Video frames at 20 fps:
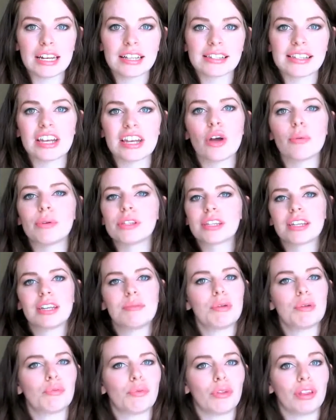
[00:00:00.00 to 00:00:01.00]
because I know it
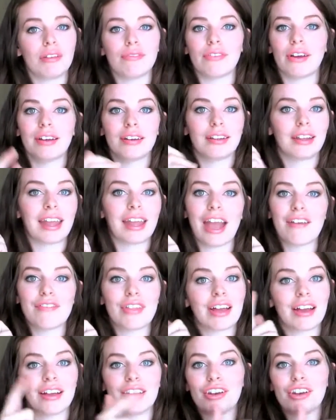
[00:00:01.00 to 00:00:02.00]
can be really fun to like have
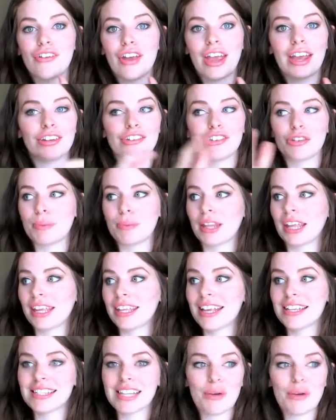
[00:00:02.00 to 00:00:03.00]
that gun in your hand and just be
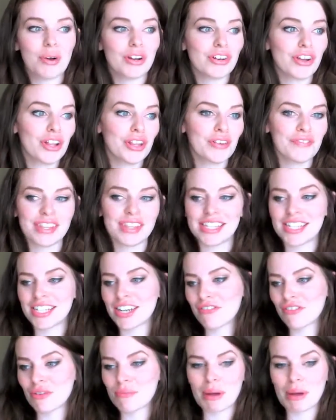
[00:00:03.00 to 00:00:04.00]
like, yes, I want all of this
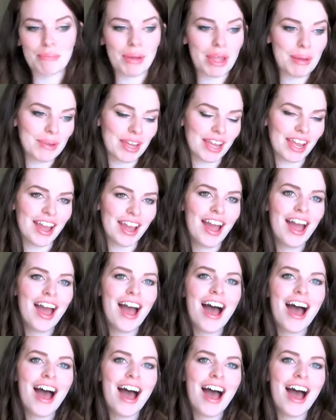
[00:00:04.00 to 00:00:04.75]
stuff from my baby.